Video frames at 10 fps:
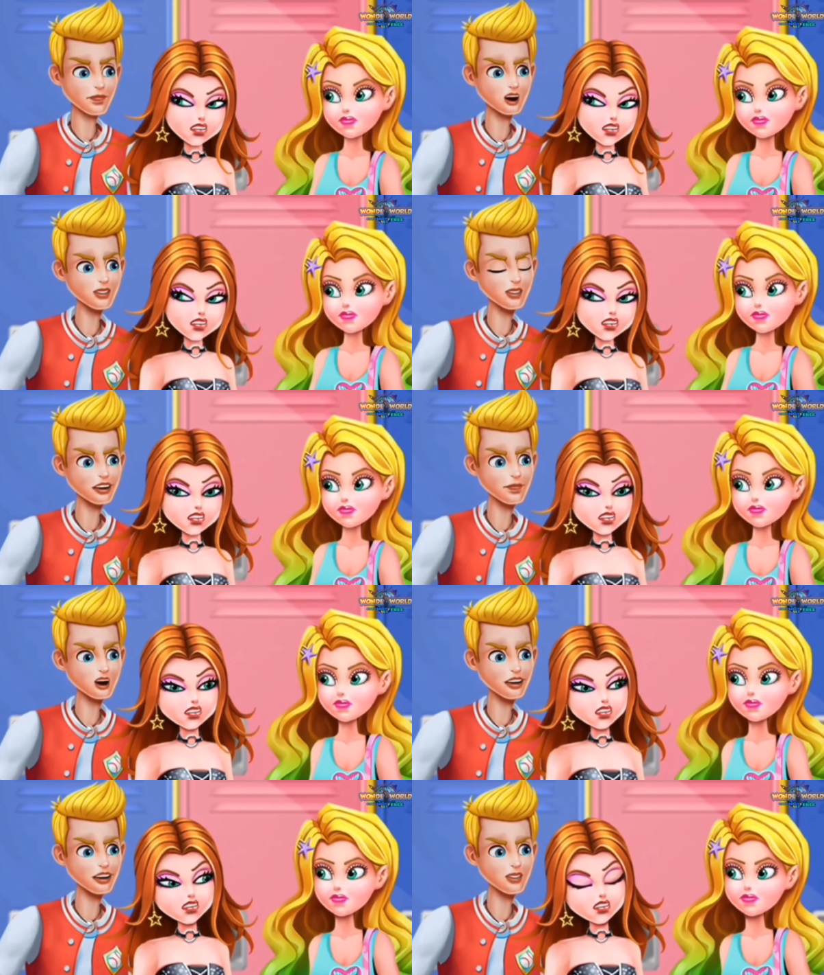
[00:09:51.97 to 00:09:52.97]
Speaker 1: can
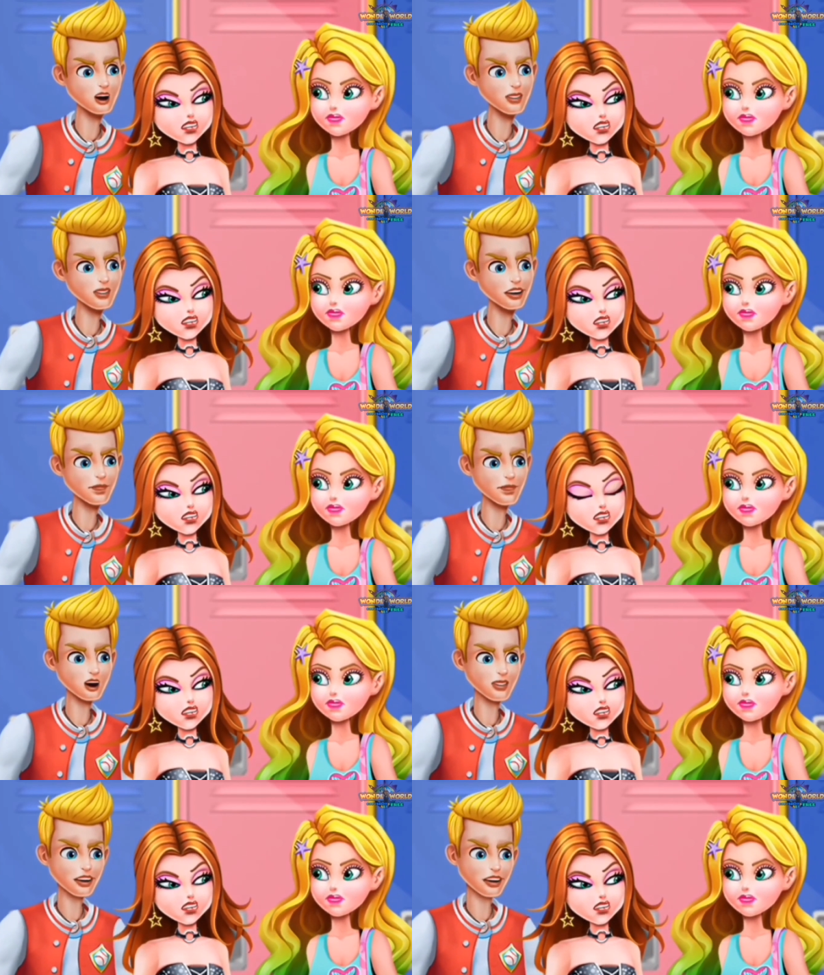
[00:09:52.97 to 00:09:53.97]
you stop your little
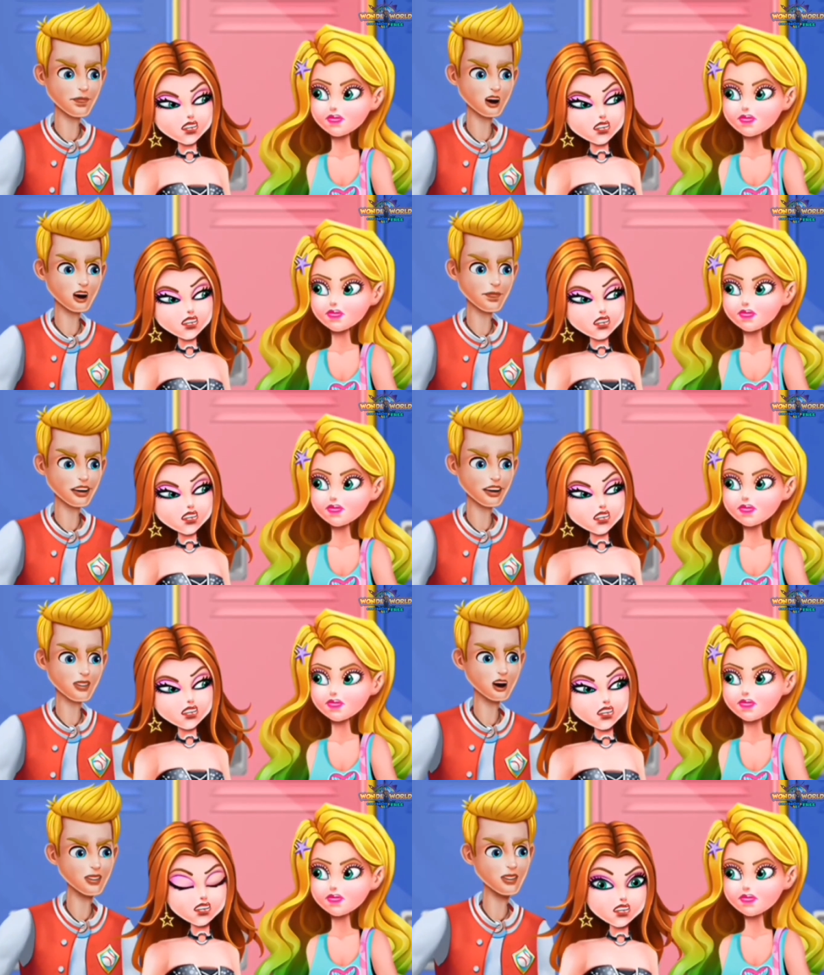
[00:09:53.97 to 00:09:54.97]
prank? I
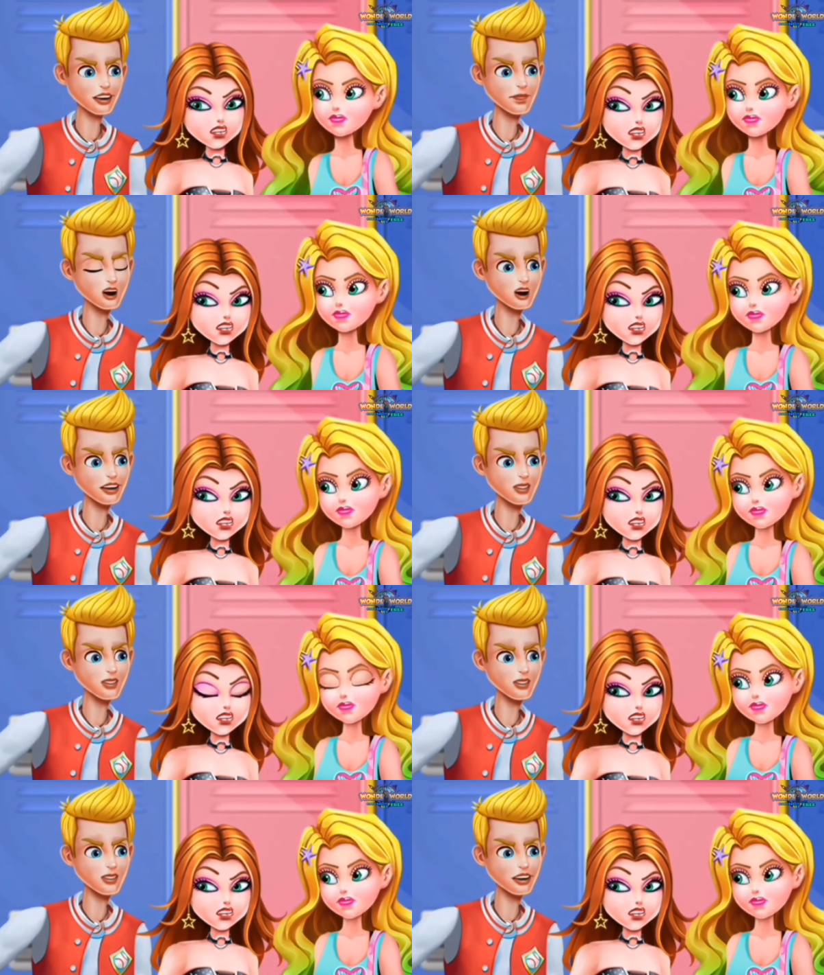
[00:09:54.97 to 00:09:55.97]
know you're the secret
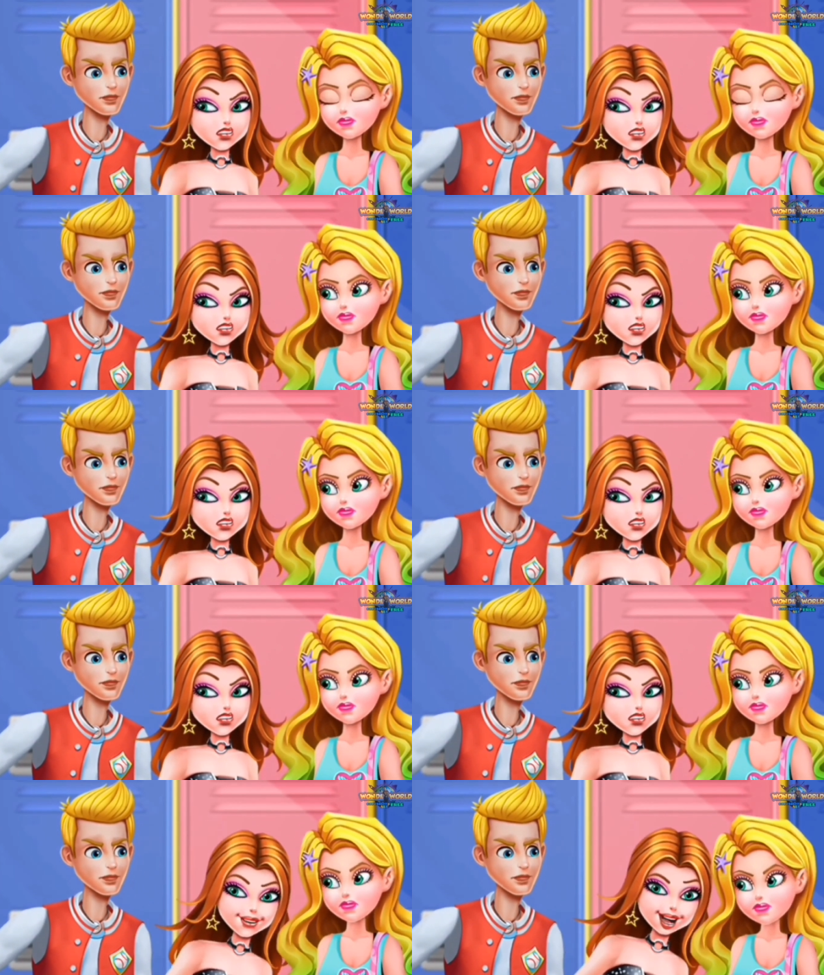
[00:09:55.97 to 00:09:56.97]
admirer.
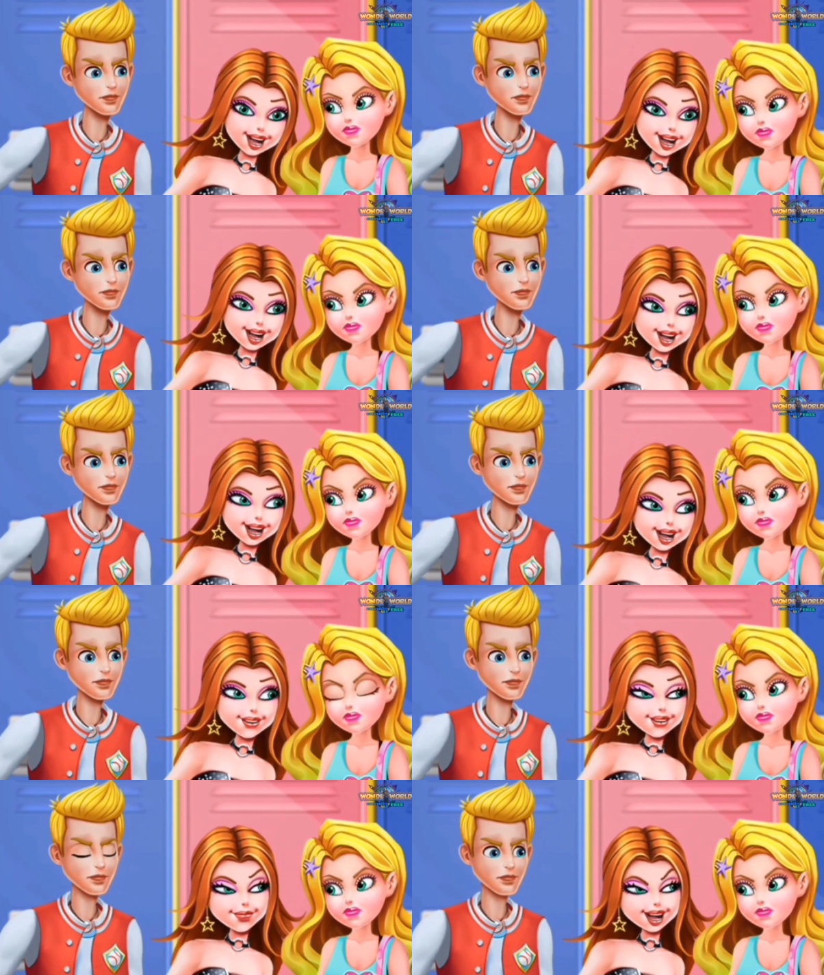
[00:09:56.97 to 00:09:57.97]
Speaker 2: Yes, it's
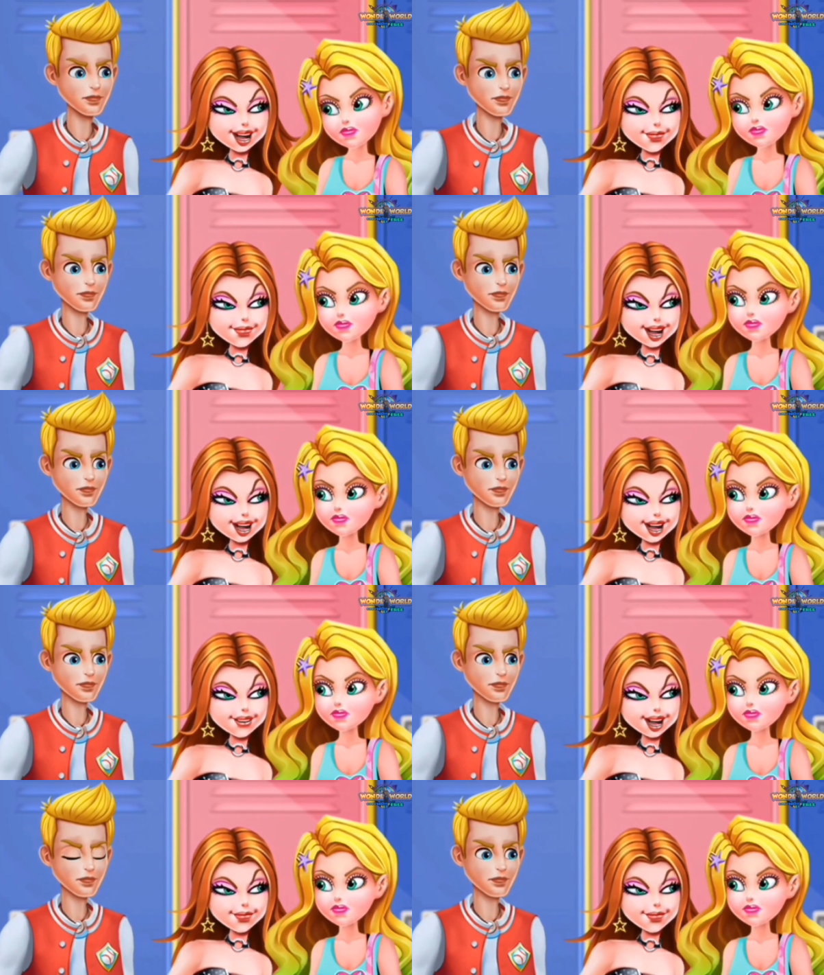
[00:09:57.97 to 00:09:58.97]
me. You
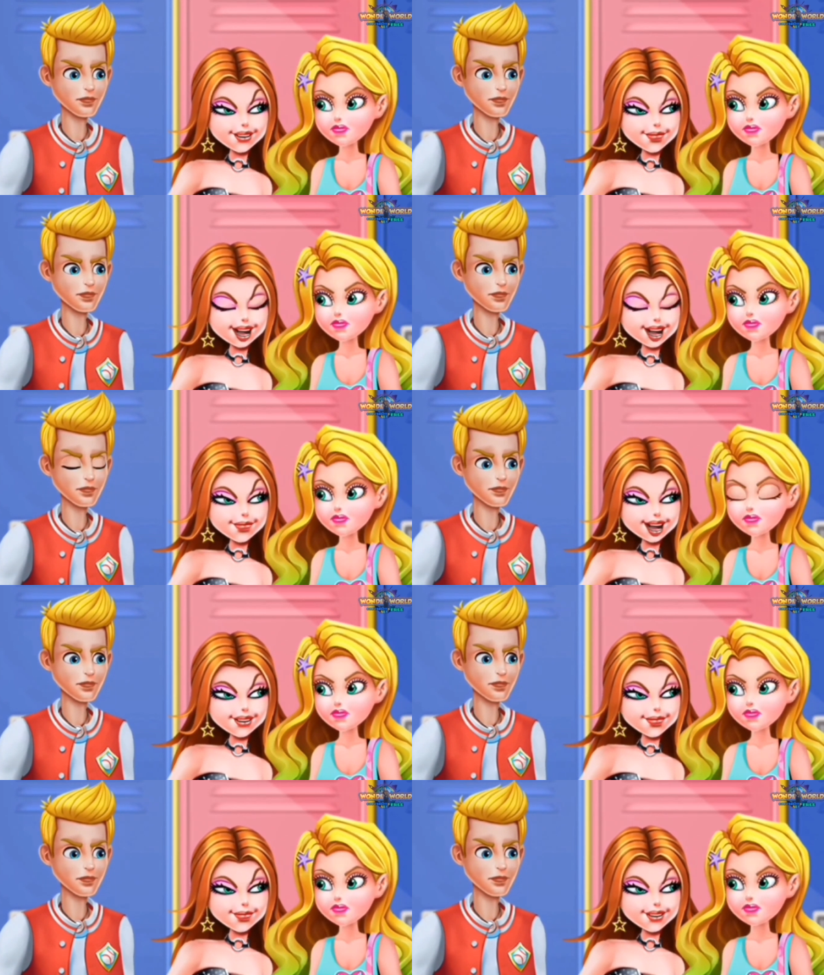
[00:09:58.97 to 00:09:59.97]
know she's a
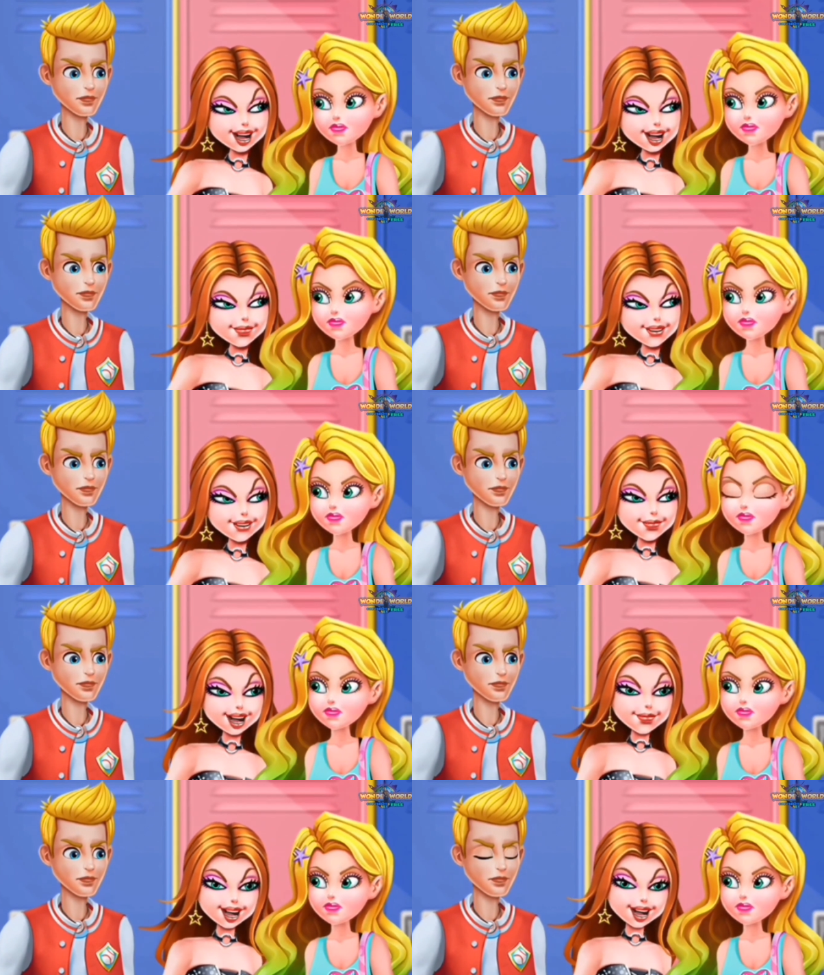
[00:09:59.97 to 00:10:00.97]
mermaid. Why do you
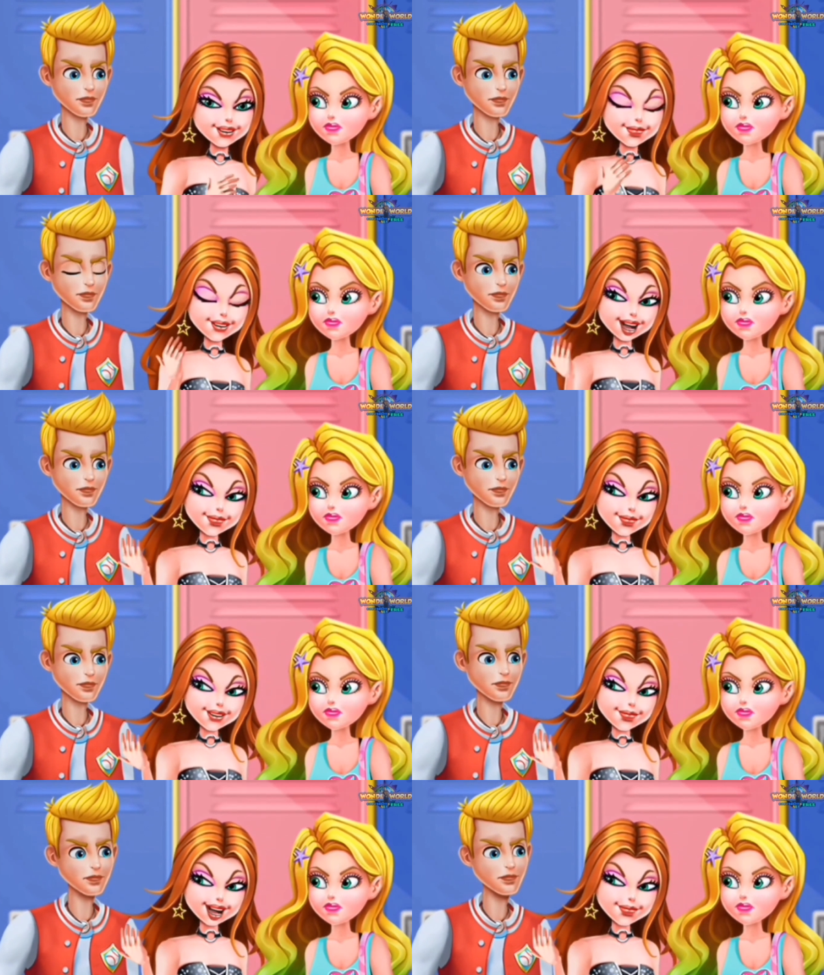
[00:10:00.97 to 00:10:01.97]
still choose
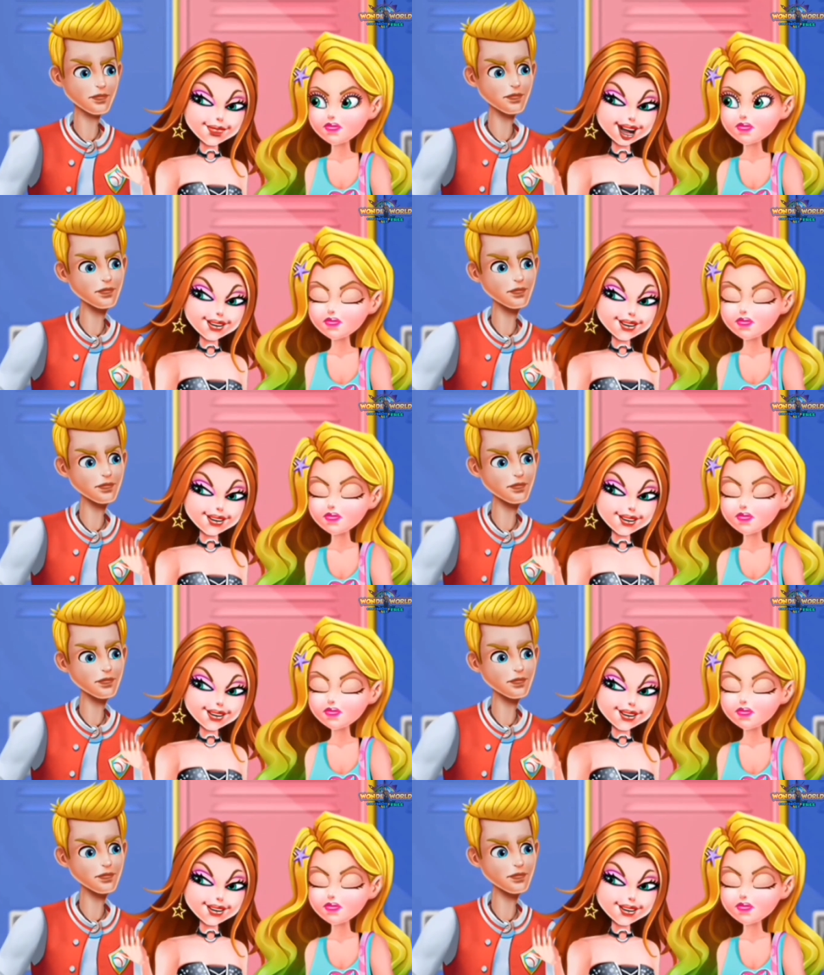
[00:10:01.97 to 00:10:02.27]
her, not